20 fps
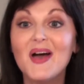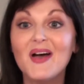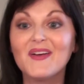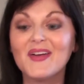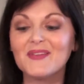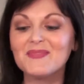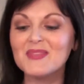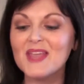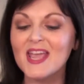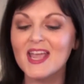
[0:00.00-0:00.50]

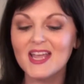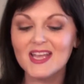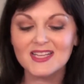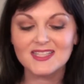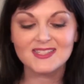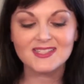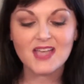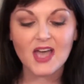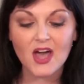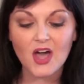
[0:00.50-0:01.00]
Alright,
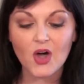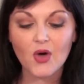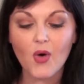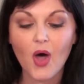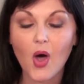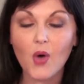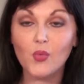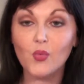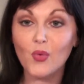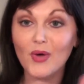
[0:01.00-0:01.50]

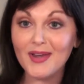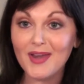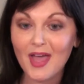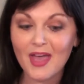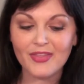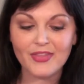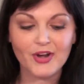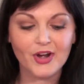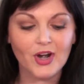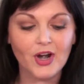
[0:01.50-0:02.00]
so one
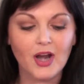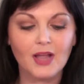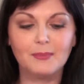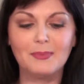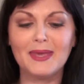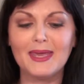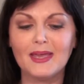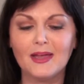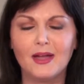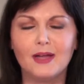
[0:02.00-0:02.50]
other
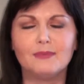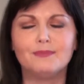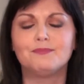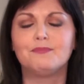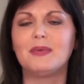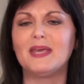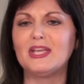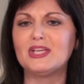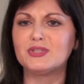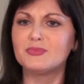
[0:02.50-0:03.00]

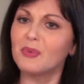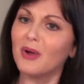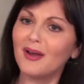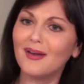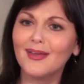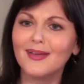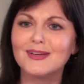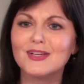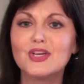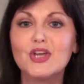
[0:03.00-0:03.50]
peach
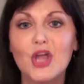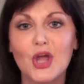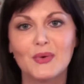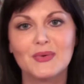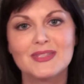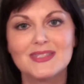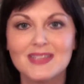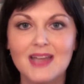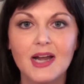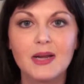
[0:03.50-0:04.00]
product.
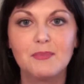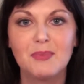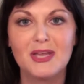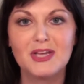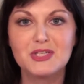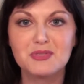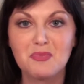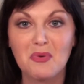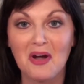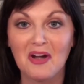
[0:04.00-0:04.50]
No, it's not a
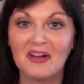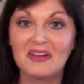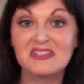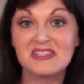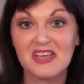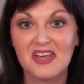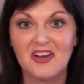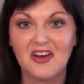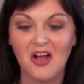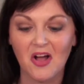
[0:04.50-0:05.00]
peach
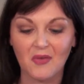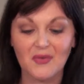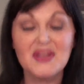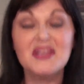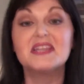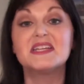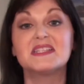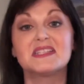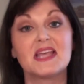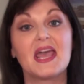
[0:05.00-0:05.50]
product at all.
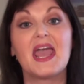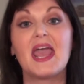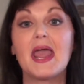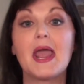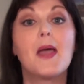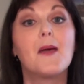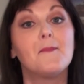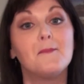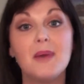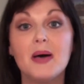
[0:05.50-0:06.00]
It is
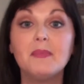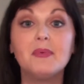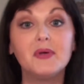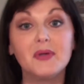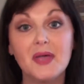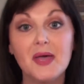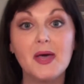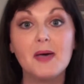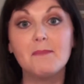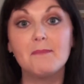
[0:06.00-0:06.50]
a
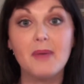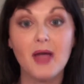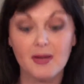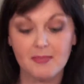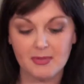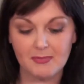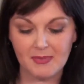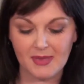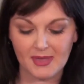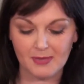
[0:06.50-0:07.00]
bubblegum
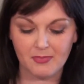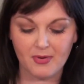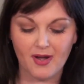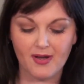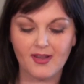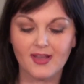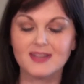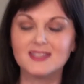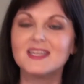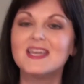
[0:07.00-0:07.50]
Barbie pink
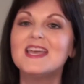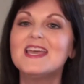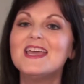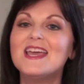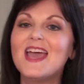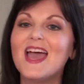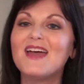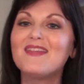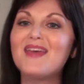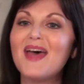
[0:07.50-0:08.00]
product.
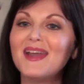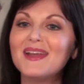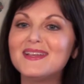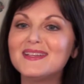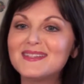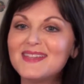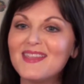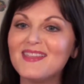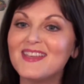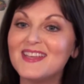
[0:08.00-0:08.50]
And that
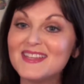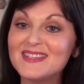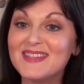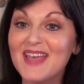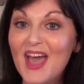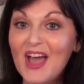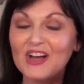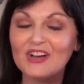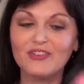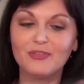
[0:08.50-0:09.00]
is
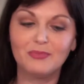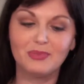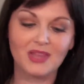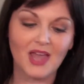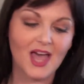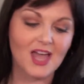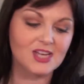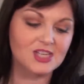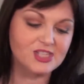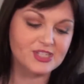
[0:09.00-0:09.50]
this e.l.f.
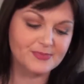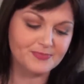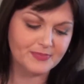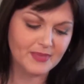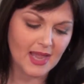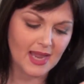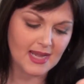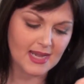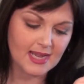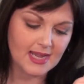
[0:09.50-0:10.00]
blush,
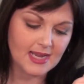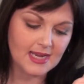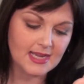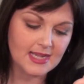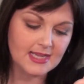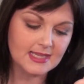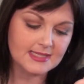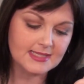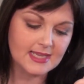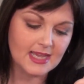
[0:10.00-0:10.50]
and it
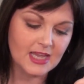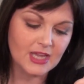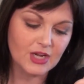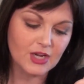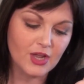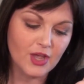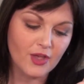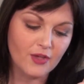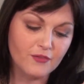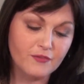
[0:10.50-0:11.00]
is
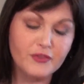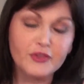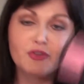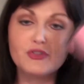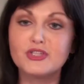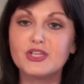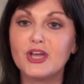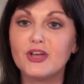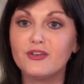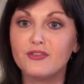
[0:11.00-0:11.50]
in
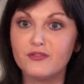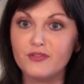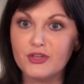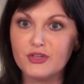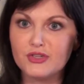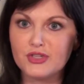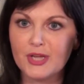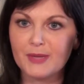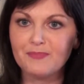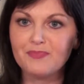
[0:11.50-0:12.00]
Fuchsia
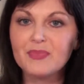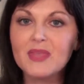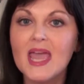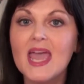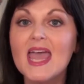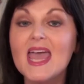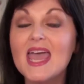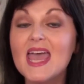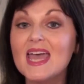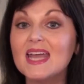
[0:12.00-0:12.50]
Fusion.
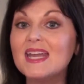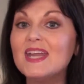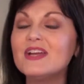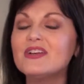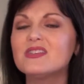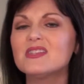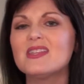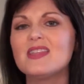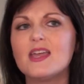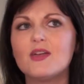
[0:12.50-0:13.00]
And
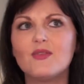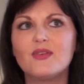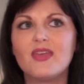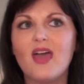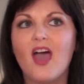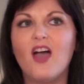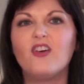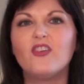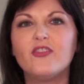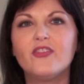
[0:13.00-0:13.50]
here's the thing with
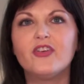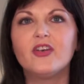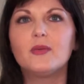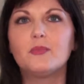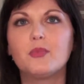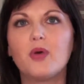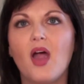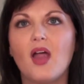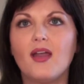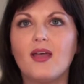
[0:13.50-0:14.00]
e.l.f.
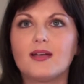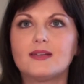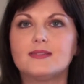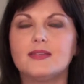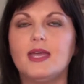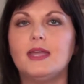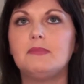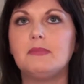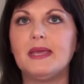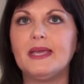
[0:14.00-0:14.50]

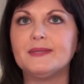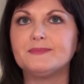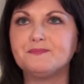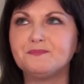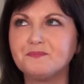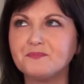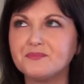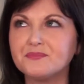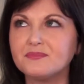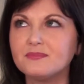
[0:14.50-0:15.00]
products and
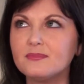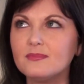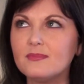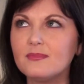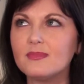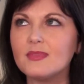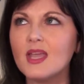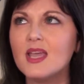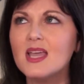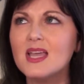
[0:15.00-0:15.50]
me.
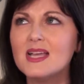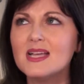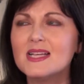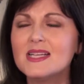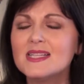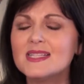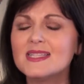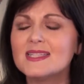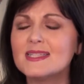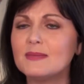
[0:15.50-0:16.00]

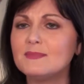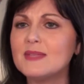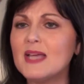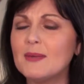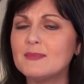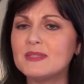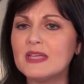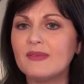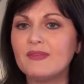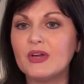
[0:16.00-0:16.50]

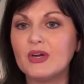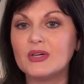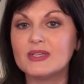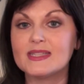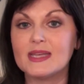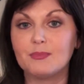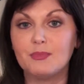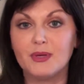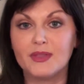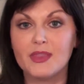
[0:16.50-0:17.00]
Sometimes I've
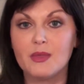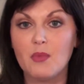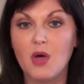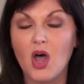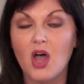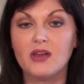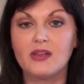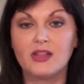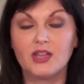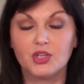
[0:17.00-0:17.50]
noticed I put them
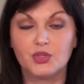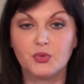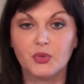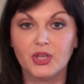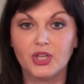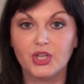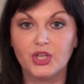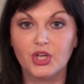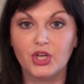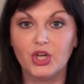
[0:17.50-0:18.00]
on, they look
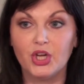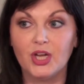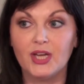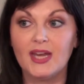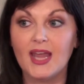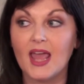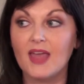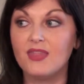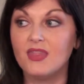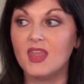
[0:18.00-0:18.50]
really
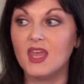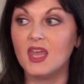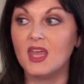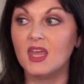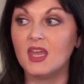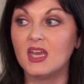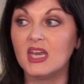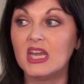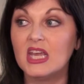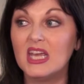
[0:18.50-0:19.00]
good, and
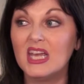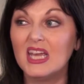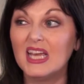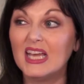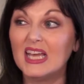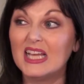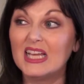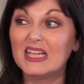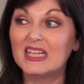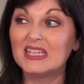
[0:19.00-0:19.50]
then
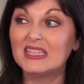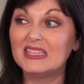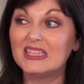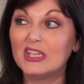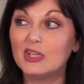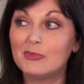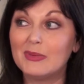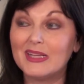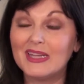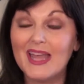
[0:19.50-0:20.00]
a
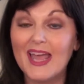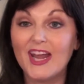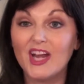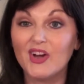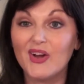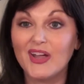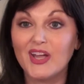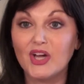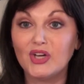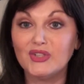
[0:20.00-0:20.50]
little bit
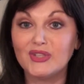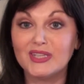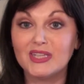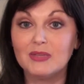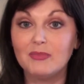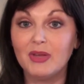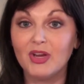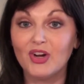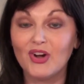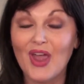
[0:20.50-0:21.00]
later I go look
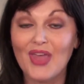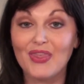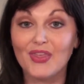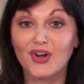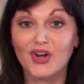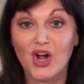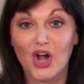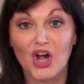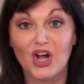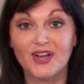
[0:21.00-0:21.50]
in the mirror and
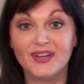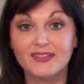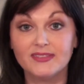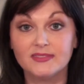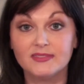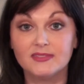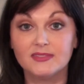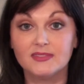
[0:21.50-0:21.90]
they're gone.